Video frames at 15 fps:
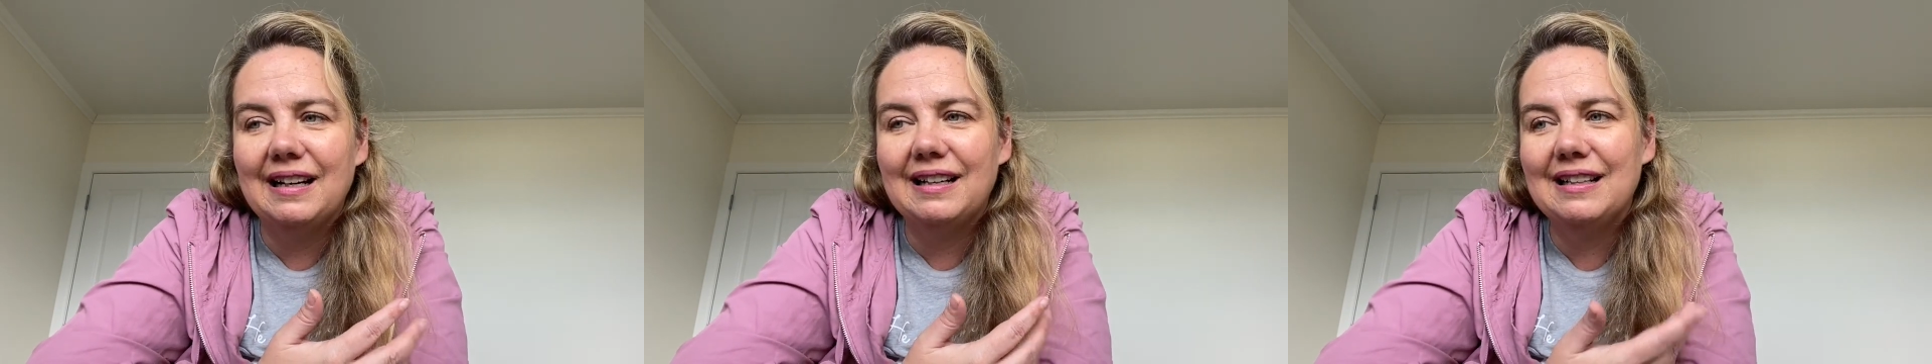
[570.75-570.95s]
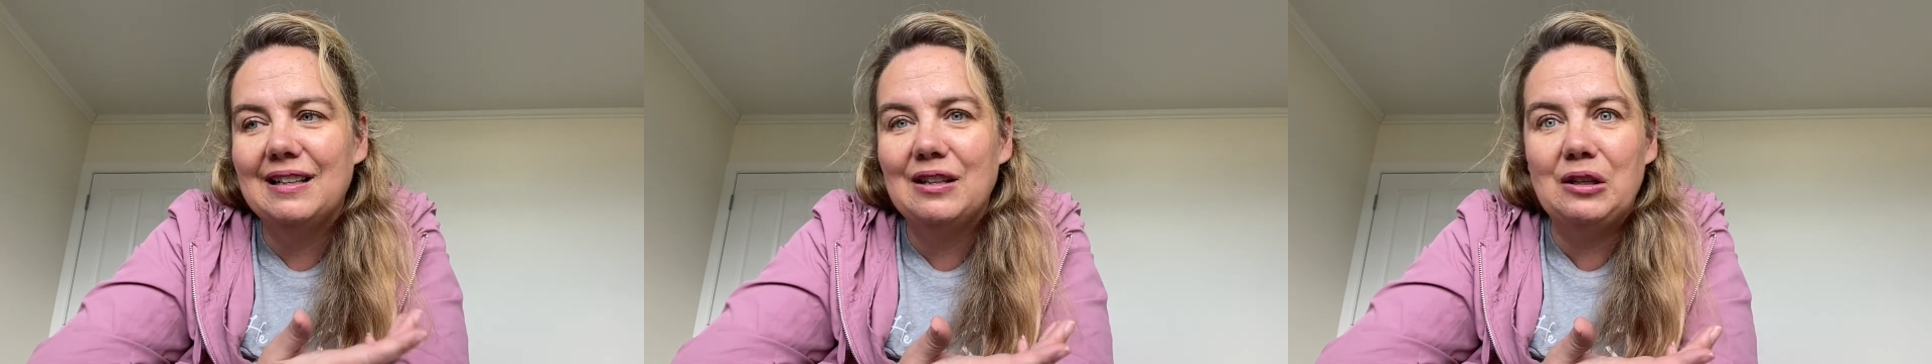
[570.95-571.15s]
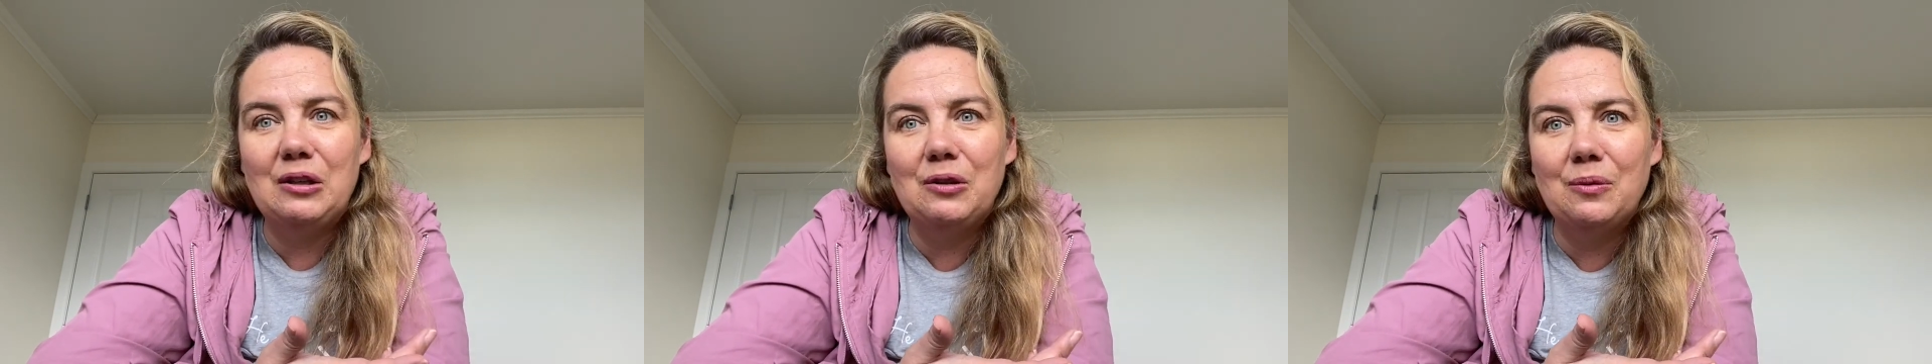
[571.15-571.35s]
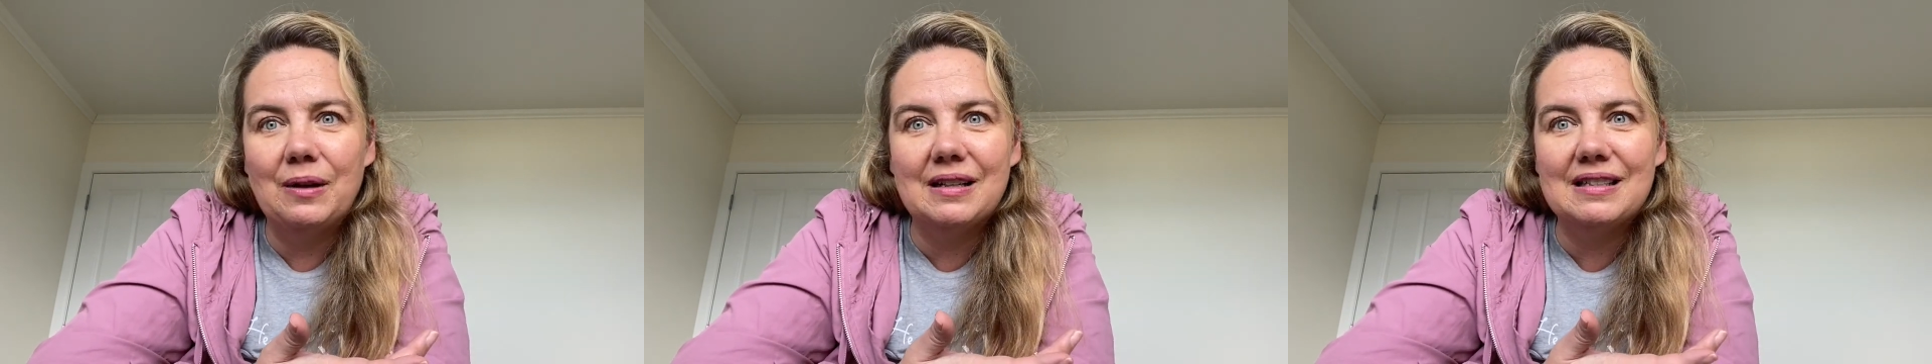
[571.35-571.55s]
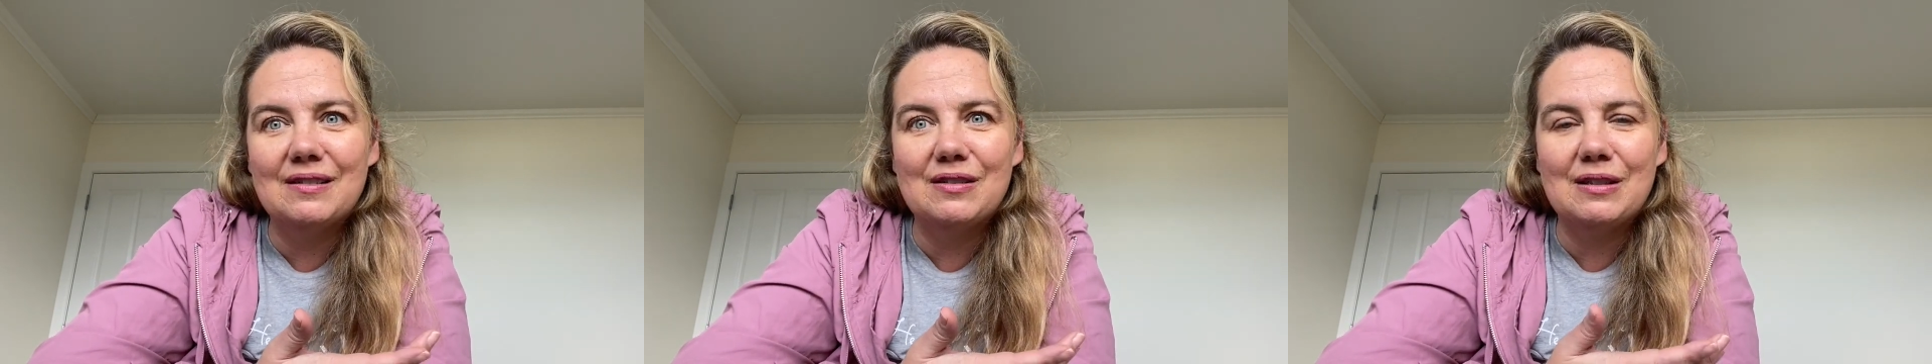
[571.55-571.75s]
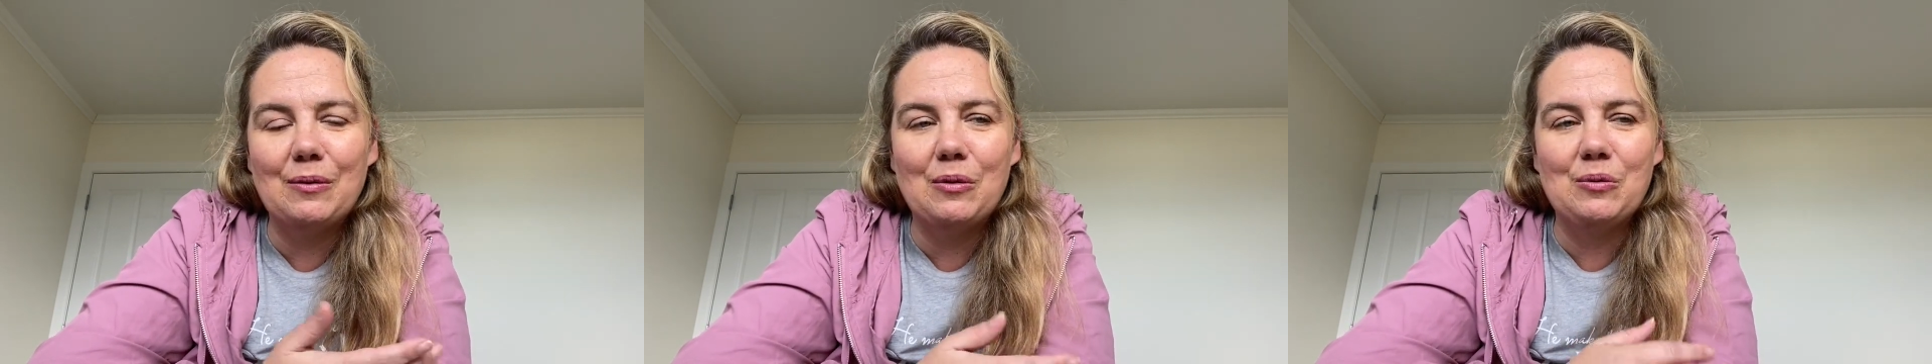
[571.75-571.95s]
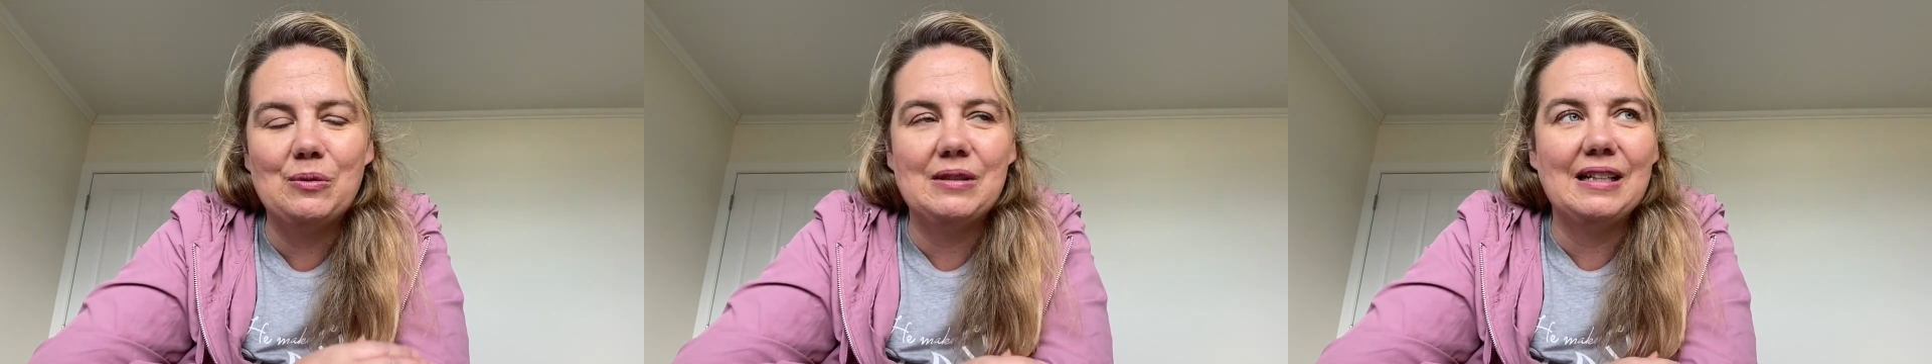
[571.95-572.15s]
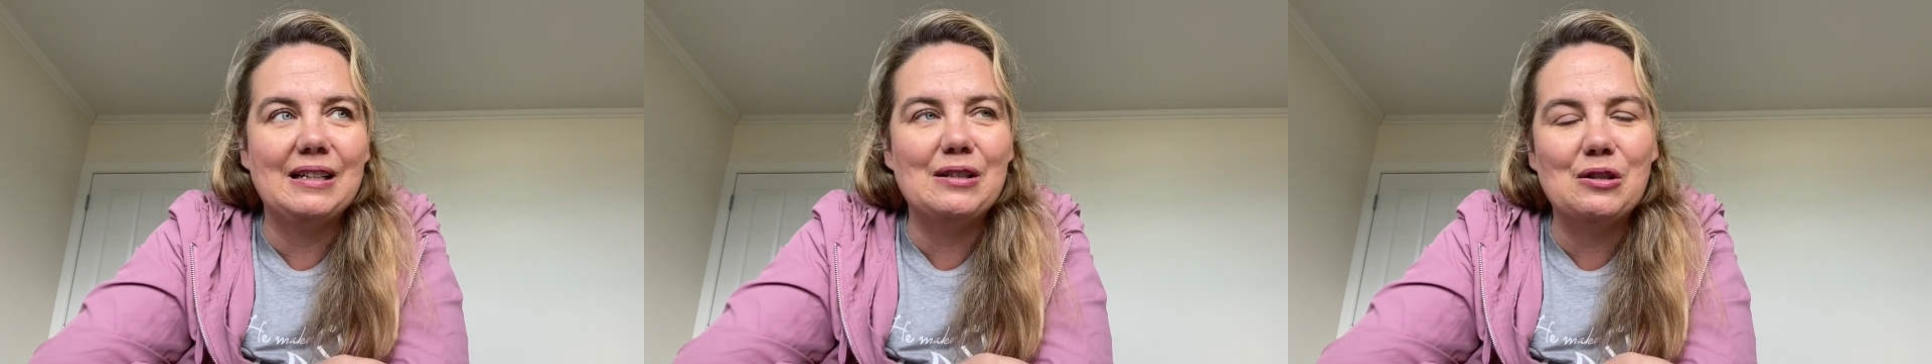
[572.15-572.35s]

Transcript: in the US if someone was like